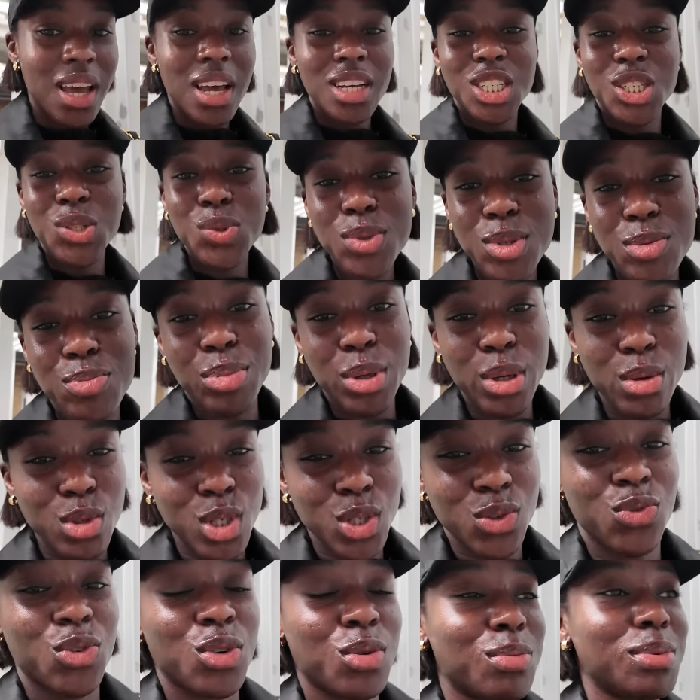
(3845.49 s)
She was
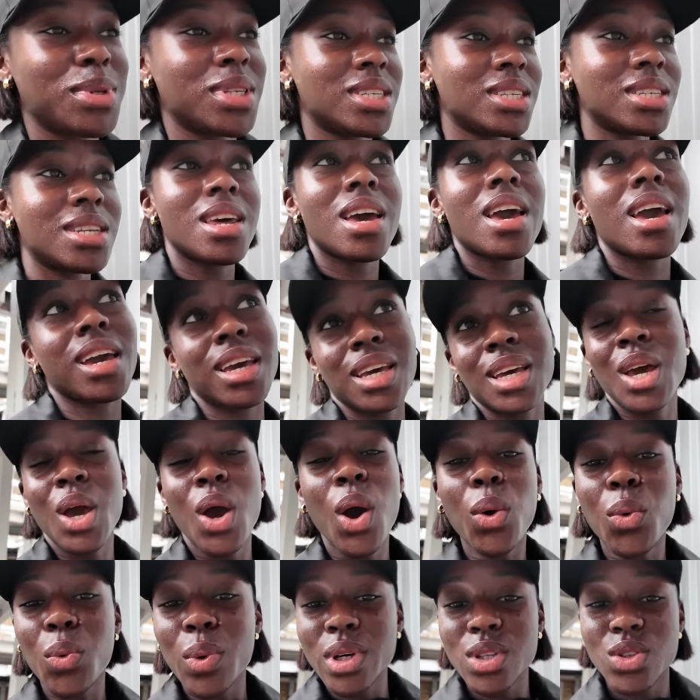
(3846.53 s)
beautiful. But today,
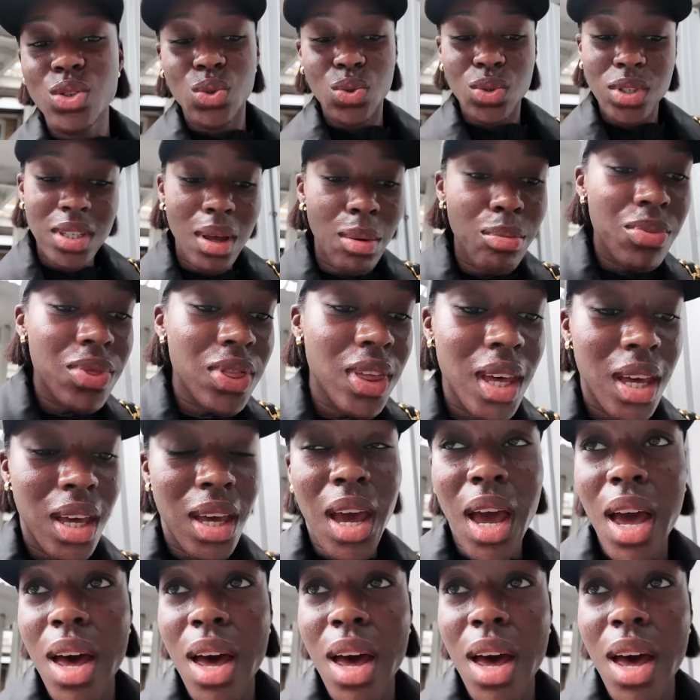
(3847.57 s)
we do something